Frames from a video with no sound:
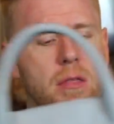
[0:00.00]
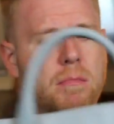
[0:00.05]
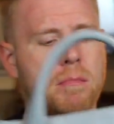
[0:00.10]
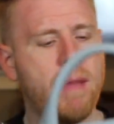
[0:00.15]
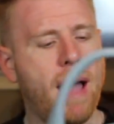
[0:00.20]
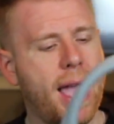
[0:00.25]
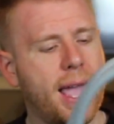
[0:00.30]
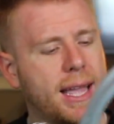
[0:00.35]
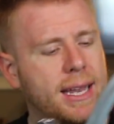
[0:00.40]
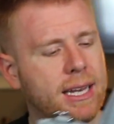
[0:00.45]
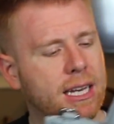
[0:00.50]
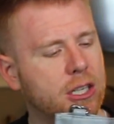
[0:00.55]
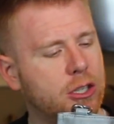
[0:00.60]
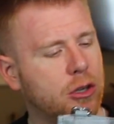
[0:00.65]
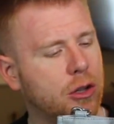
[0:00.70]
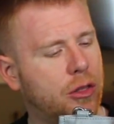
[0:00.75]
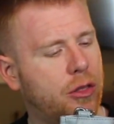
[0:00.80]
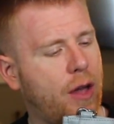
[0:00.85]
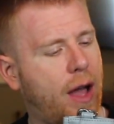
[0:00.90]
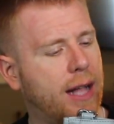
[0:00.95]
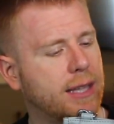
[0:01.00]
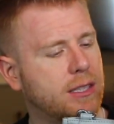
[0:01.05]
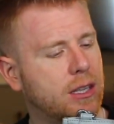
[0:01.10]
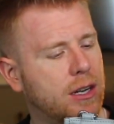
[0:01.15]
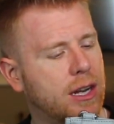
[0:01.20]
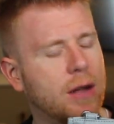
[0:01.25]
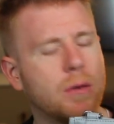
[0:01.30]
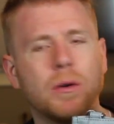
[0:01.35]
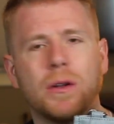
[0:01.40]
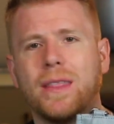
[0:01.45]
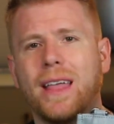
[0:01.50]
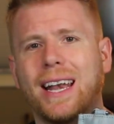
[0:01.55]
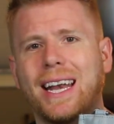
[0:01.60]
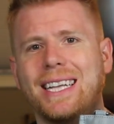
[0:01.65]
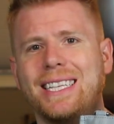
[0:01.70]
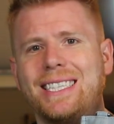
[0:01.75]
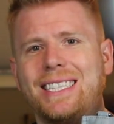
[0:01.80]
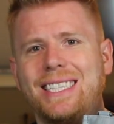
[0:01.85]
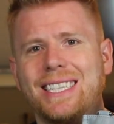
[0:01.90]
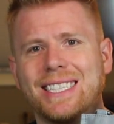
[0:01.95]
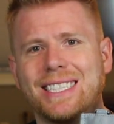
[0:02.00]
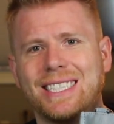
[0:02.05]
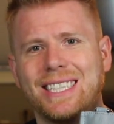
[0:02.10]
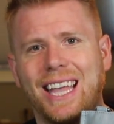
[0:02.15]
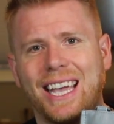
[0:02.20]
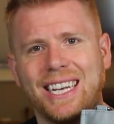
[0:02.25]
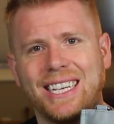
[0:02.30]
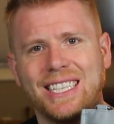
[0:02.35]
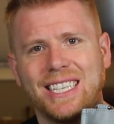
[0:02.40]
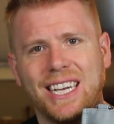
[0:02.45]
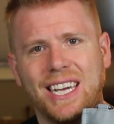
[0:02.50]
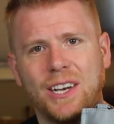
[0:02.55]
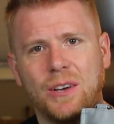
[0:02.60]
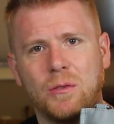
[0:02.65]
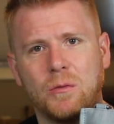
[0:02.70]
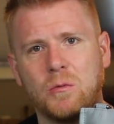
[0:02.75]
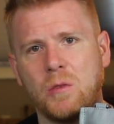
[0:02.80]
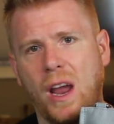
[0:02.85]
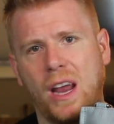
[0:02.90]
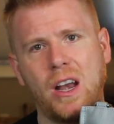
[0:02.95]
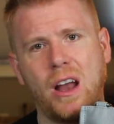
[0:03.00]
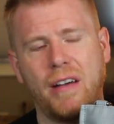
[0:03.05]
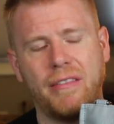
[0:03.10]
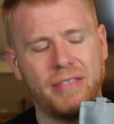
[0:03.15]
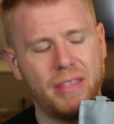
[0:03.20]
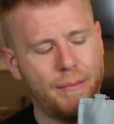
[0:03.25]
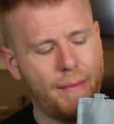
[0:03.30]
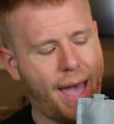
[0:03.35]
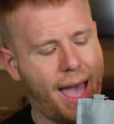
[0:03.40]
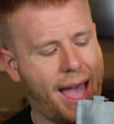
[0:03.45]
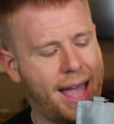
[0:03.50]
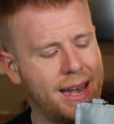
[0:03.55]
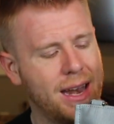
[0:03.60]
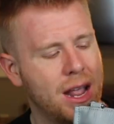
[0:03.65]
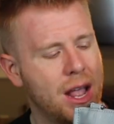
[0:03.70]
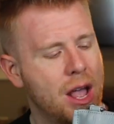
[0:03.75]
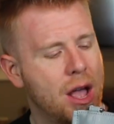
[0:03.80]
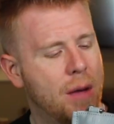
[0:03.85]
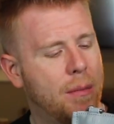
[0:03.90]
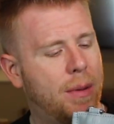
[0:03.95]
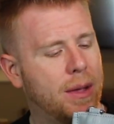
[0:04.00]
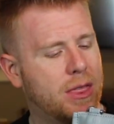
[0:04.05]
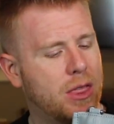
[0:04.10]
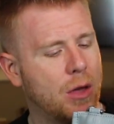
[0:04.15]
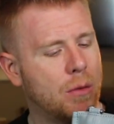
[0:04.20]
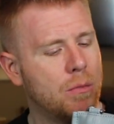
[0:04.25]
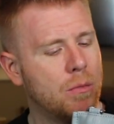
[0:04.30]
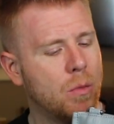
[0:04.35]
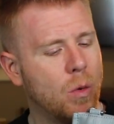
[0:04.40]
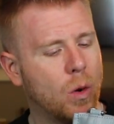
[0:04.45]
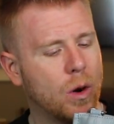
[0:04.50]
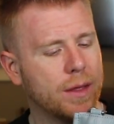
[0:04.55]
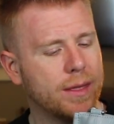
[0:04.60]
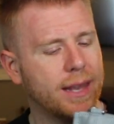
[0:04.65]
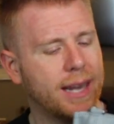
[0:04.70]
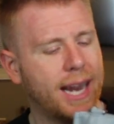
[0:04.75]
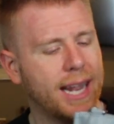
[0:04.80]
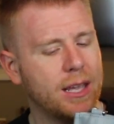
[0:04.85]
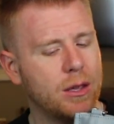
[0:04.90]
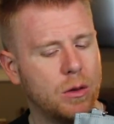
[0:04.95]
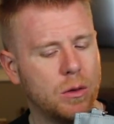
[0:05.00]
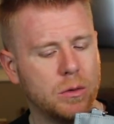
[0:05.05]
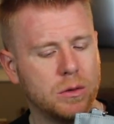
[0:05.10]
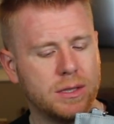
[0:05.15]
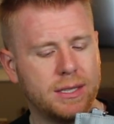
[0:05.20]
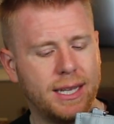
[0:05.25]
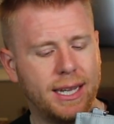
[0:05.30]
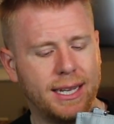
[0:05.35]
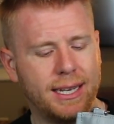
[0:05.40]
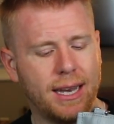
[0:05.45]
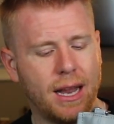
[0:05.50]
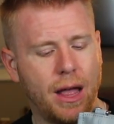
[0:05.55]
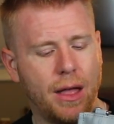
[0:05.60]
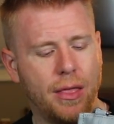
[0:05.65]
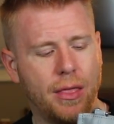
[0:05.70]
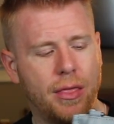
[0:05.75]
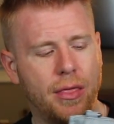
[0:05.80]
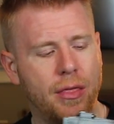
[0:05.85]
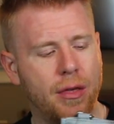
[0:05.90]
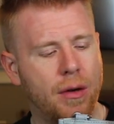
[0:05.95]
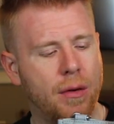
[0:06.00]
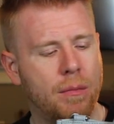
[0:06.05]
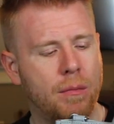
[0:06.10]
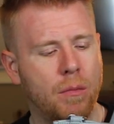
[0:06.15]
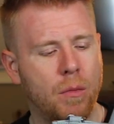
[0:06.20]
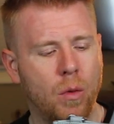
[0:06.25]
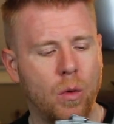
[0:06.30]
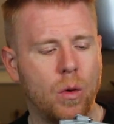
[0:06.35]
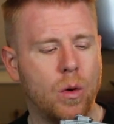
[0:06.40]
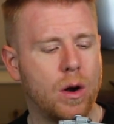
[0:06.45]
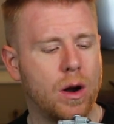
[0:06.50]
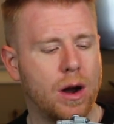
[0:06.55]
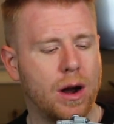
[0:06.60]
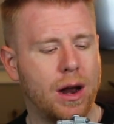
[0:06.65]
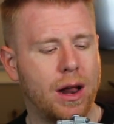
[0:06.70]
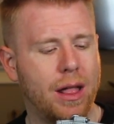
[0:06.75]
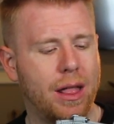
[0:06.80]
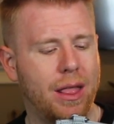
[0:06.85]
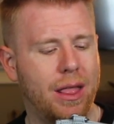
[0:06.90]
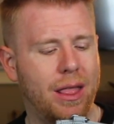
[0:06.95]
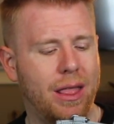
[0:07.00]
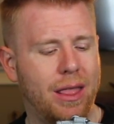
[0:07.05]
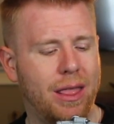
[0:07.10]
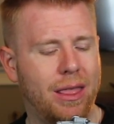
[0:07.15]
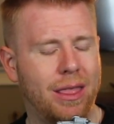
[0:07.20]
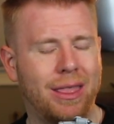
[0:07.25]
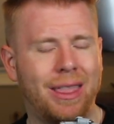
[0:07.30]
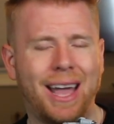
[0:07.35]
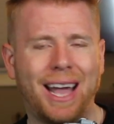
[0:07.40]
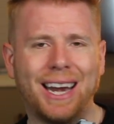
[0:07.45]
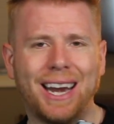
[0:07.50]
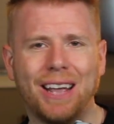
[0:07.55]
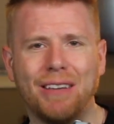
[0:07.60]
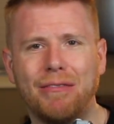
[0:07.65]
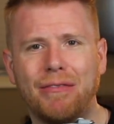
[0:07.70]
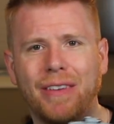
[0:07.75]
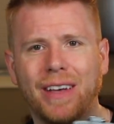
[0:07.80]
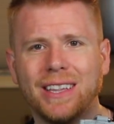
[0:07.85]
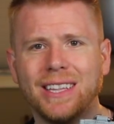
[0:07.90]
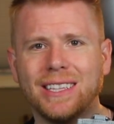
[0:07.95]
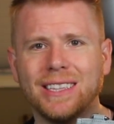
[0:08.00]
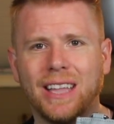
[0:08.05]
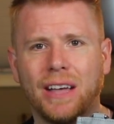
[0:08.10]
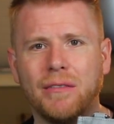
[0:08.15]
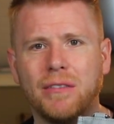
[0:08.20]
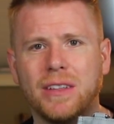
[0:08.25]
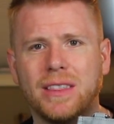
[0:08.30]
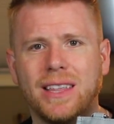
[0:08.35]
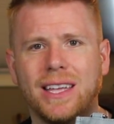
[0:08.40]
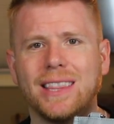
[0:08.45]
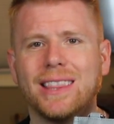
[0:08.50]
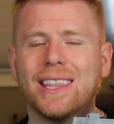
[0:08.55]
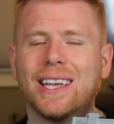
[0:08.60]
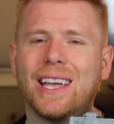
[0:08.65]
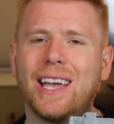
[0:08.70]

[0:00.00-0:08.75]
My initial thoughts on it were that I disliked it right off the bat, but the more that I used it, the more that I fell in love with it.